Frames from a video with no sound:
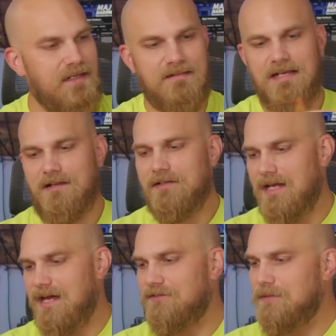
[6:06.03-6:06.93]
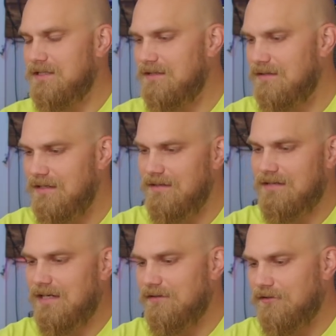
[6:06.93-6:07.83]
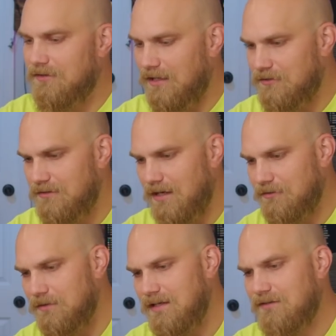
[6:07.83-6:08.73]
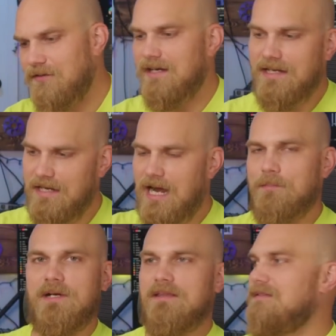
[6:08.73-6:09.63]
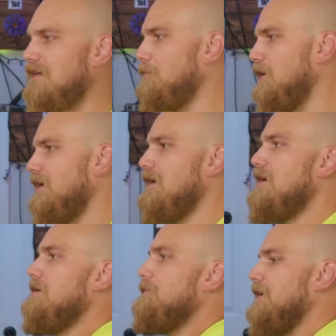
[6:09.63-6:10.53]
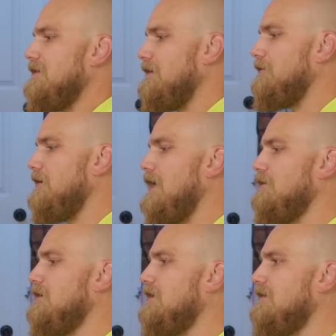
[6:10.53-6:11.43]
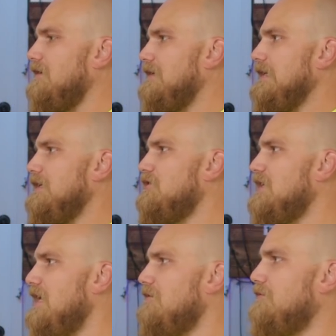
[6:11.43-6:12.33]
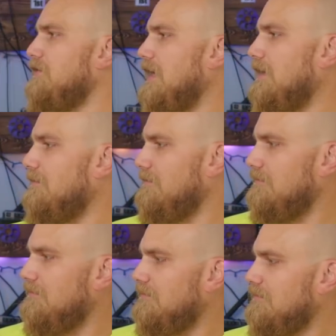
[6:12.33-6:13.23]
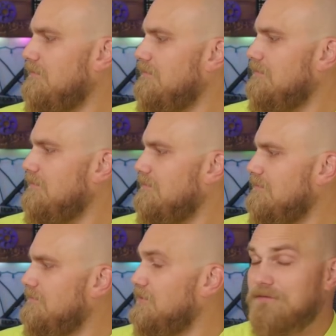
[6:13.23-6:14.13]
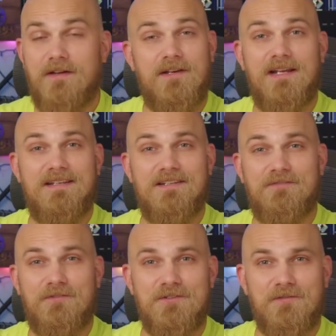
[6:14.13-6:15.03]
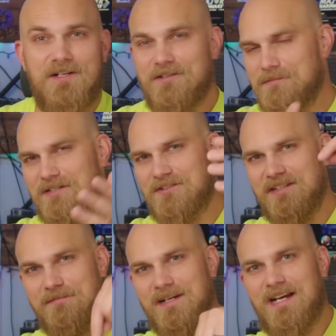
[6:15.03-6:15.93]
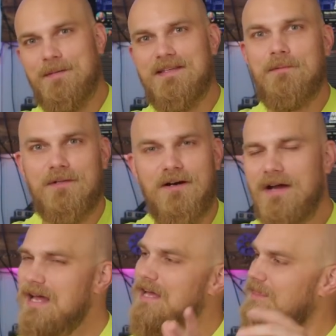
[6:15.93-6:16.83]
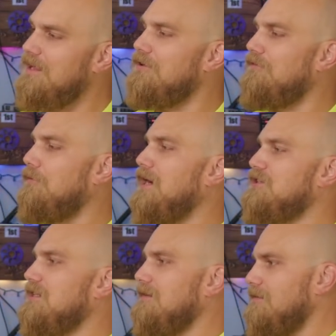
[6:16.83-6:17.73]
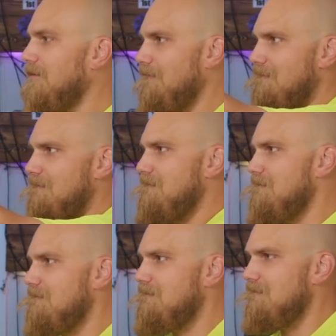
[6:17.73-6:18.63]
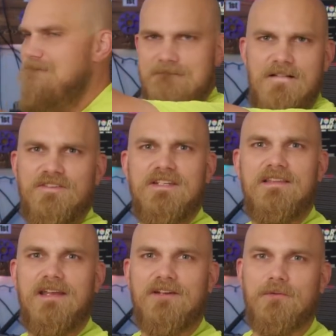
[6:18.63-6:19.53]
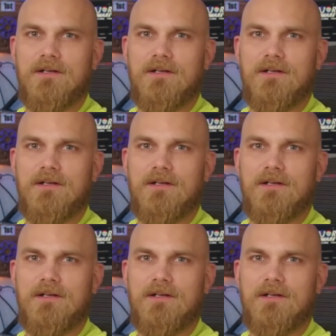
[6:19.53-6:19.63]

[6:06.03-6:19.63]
exactly as we did the tiny little Noctua desk fan. It operated in the same way, except for now it's on a 16 inch stand fan. So if you have any ideas for future videos, make sure to leave me a comment down below. Thank you all for watching. I'll see you in the next one.